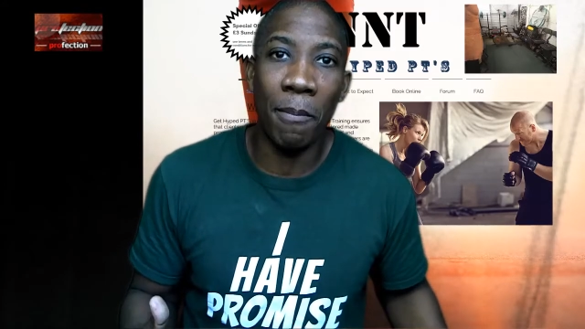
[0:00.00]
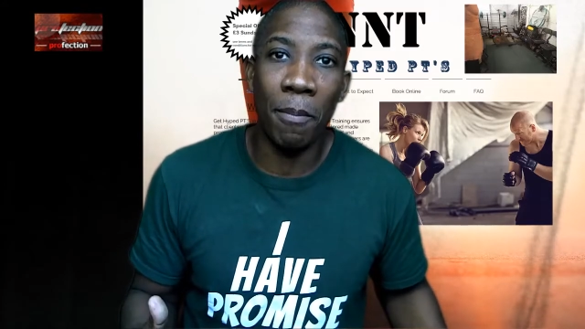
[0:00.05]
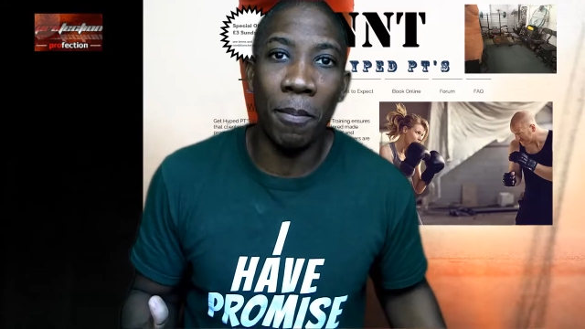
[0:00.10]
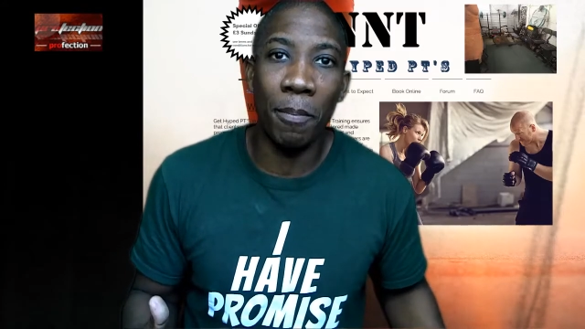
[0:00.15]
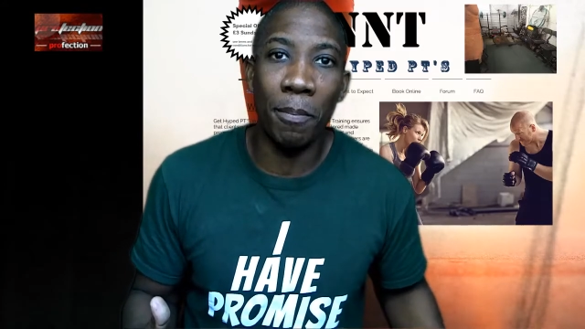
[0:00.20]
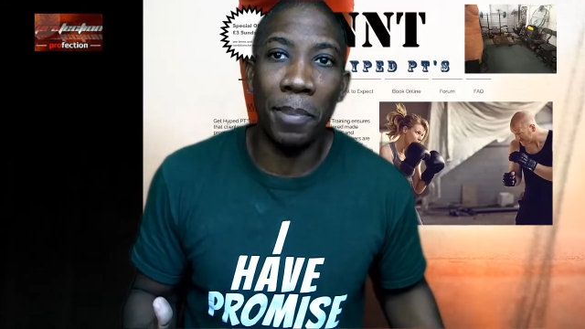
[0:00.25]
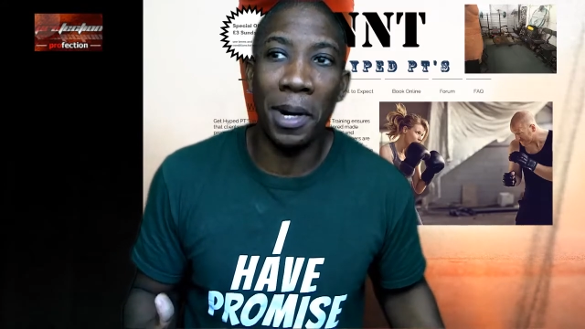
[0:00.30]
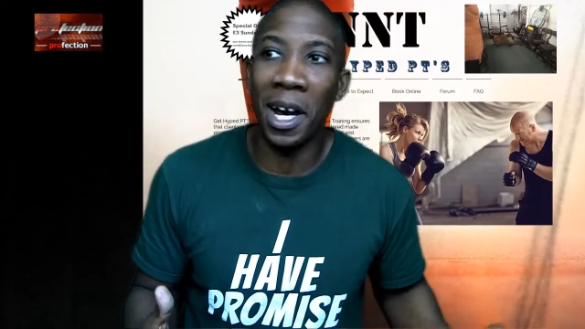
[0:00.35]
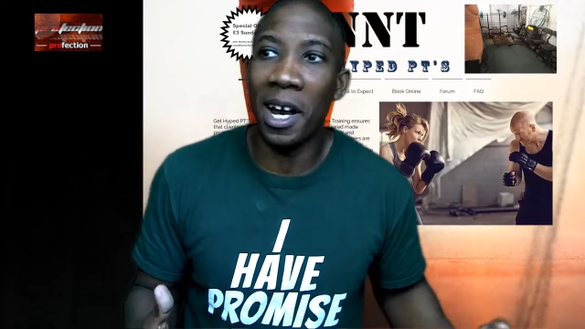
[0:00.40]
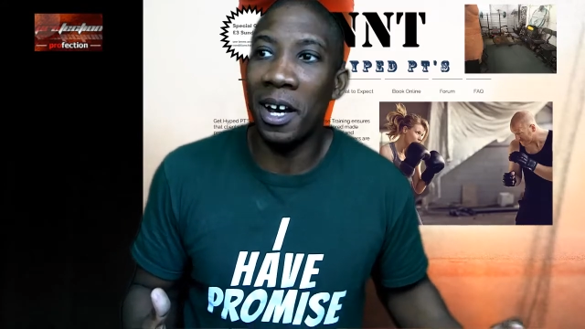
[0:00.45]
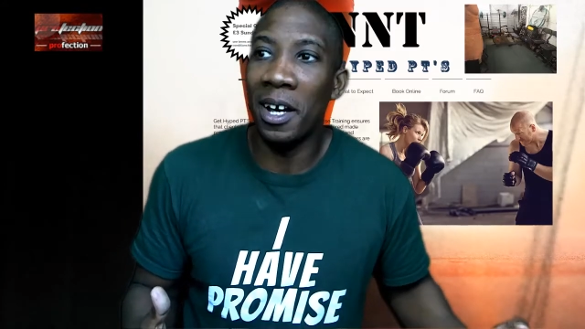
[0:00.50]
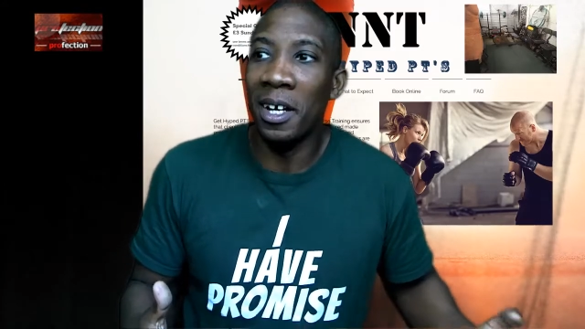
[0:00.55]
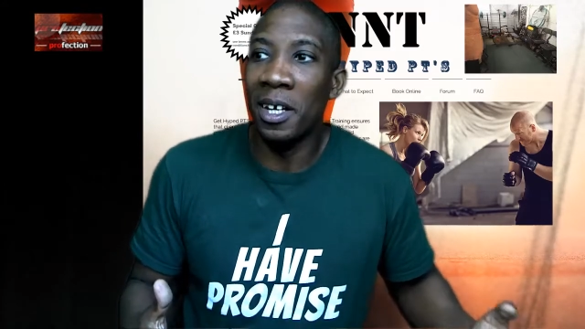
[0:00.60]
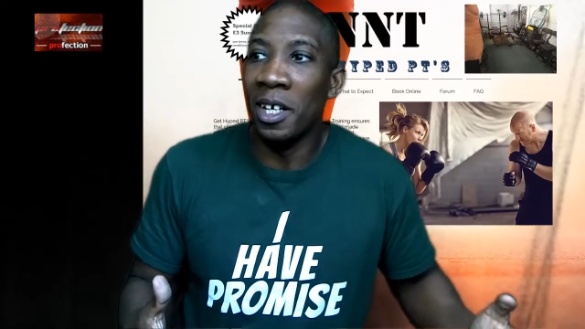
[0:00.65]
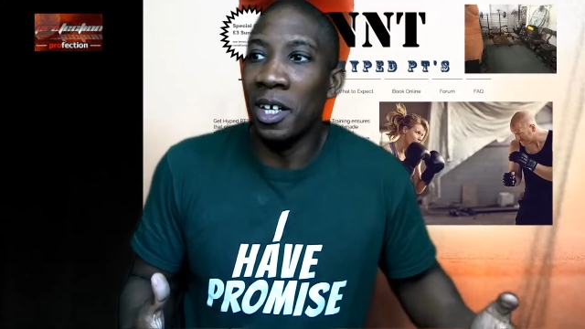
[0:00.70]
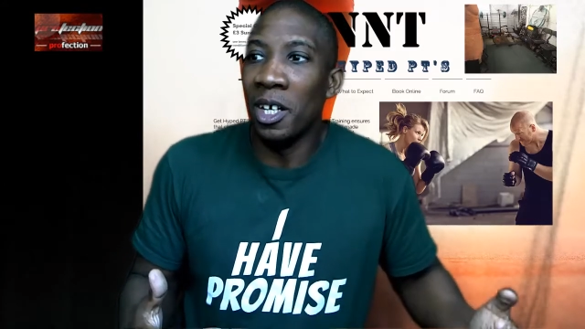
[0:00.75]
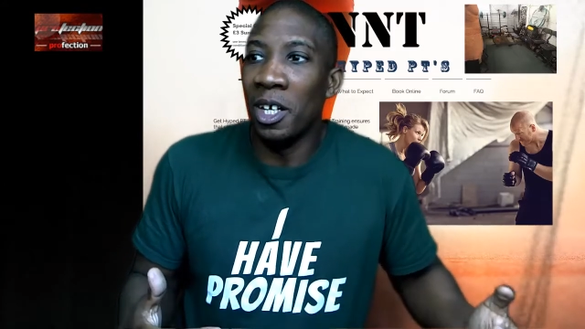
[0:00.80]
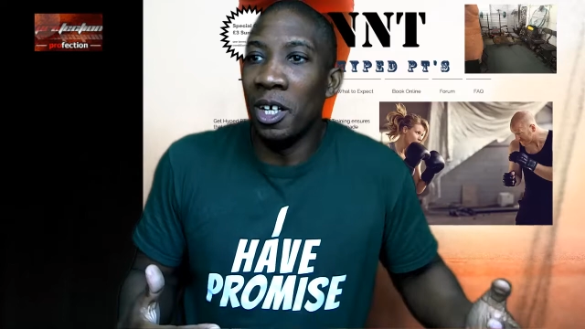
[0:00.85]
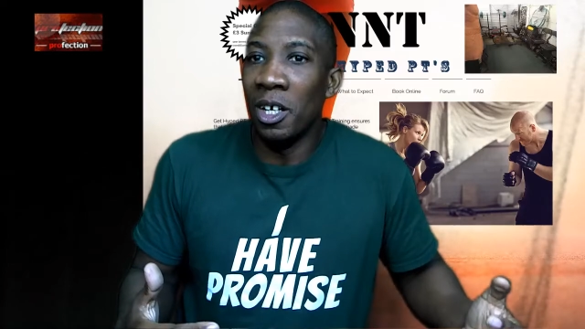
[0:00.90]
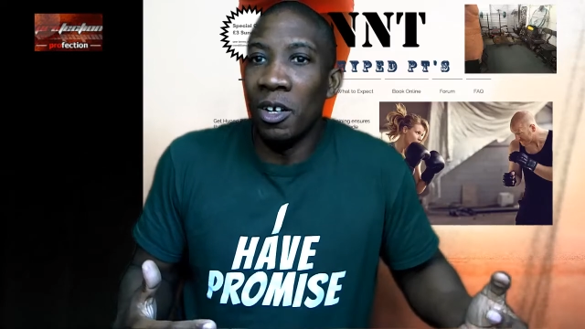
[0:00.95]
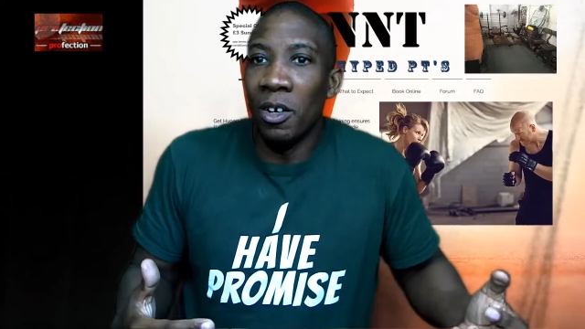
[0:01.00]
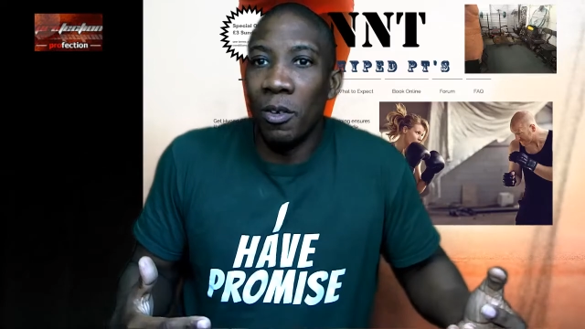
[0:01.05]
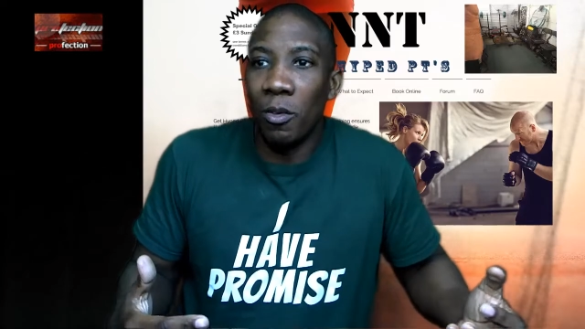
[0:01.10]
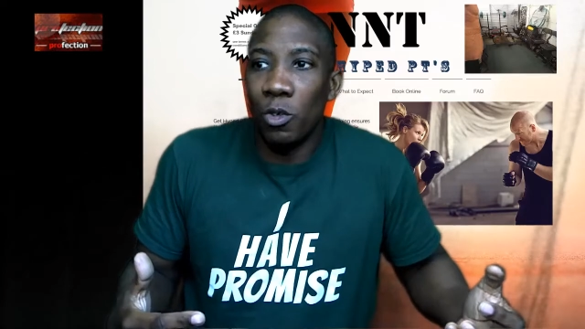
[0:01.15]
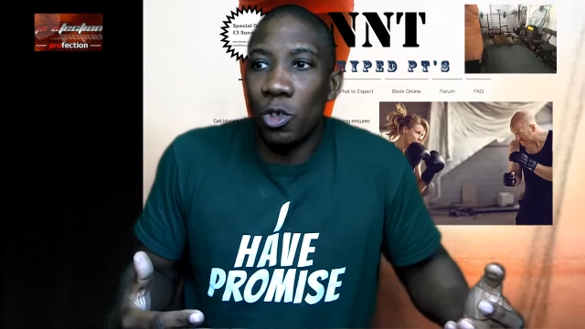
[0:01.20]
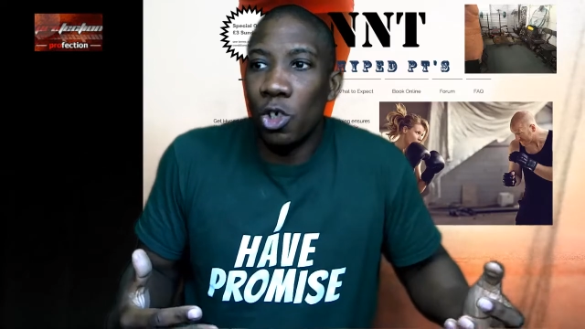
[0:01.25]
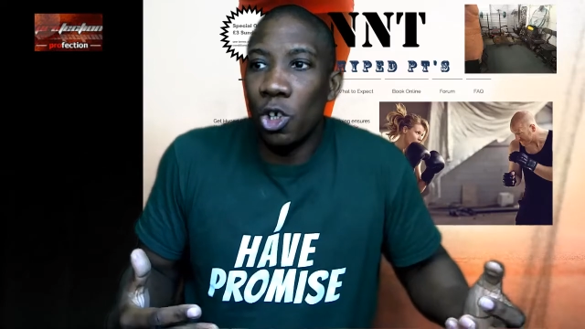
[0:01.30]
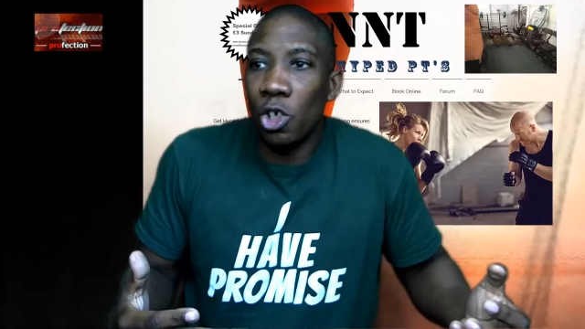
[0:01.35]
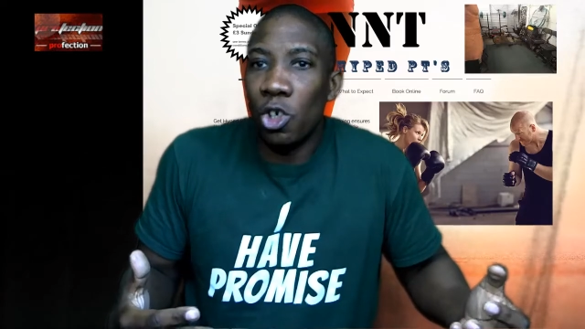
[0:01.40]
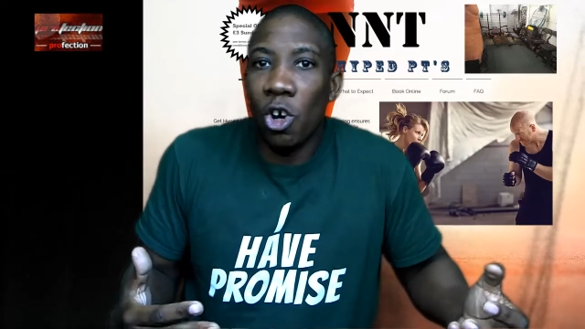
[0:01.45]
But
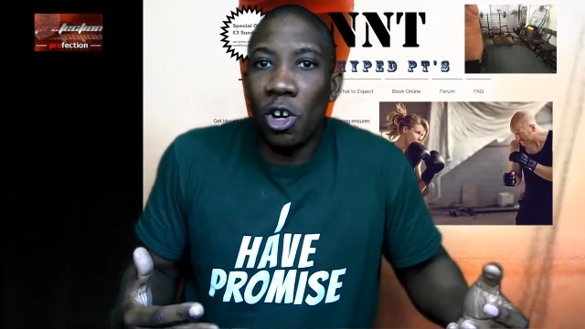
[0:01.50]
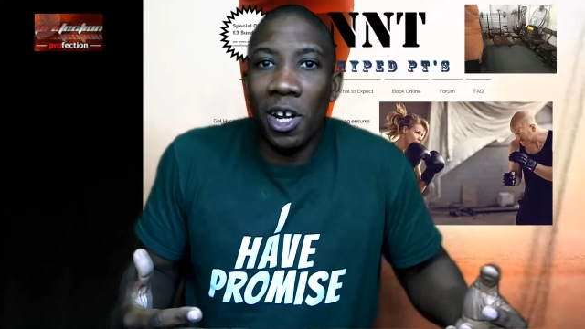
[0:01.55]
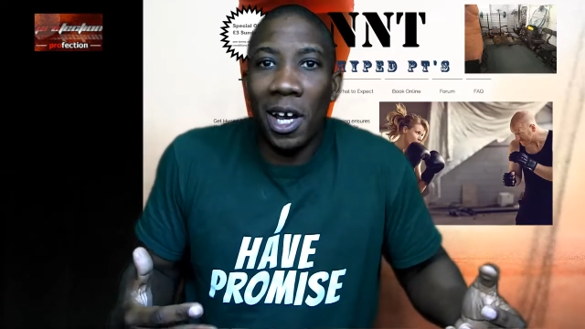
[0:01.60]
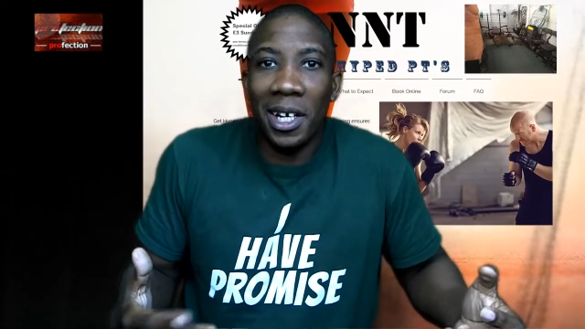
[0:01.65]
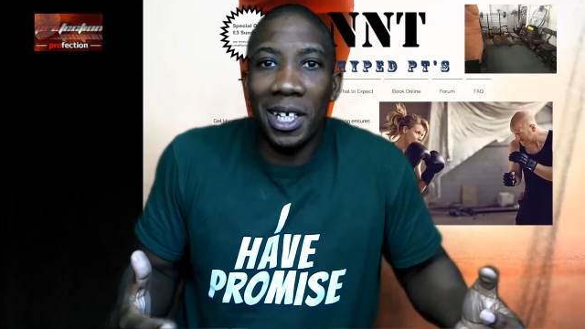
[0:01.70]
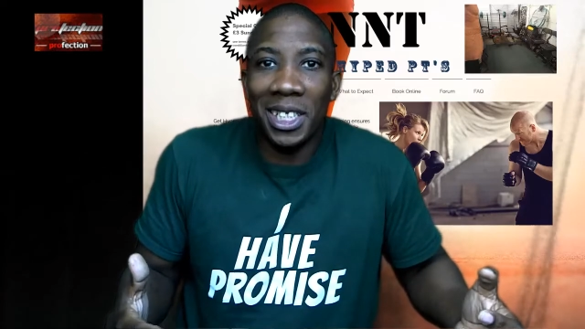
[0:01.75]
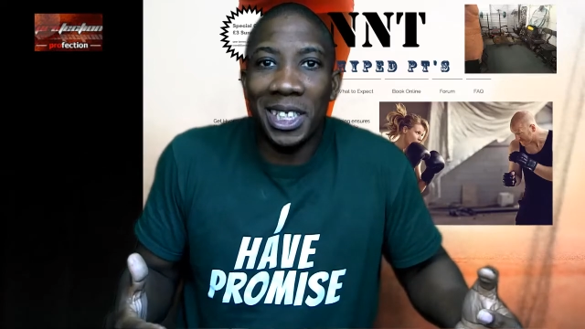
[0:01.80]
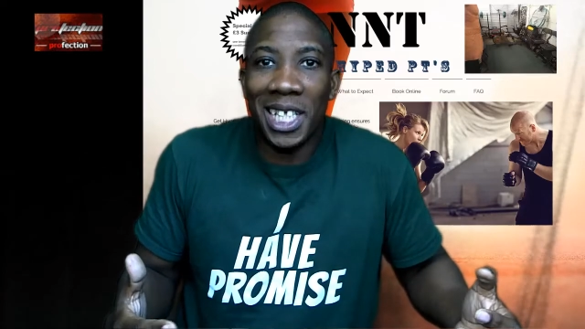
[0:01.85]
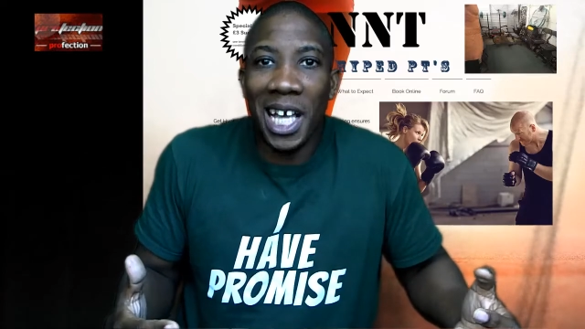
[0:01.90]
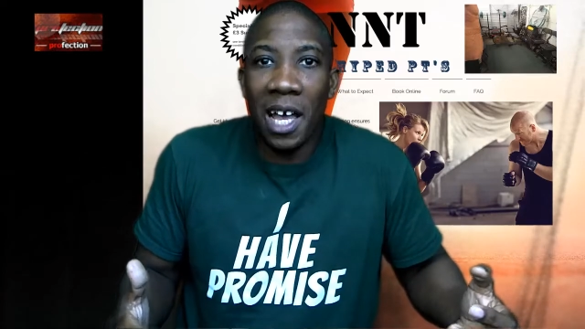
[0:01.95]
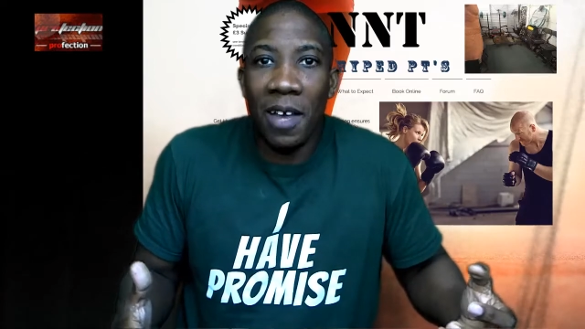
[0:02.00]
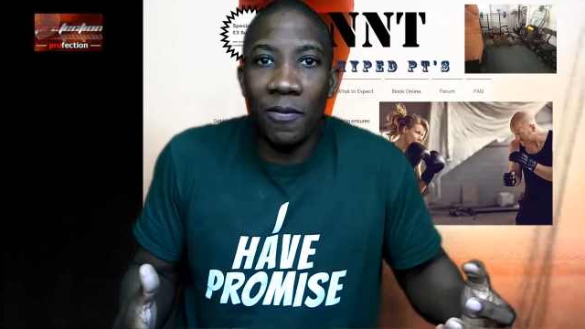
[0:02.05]
you've got to understand,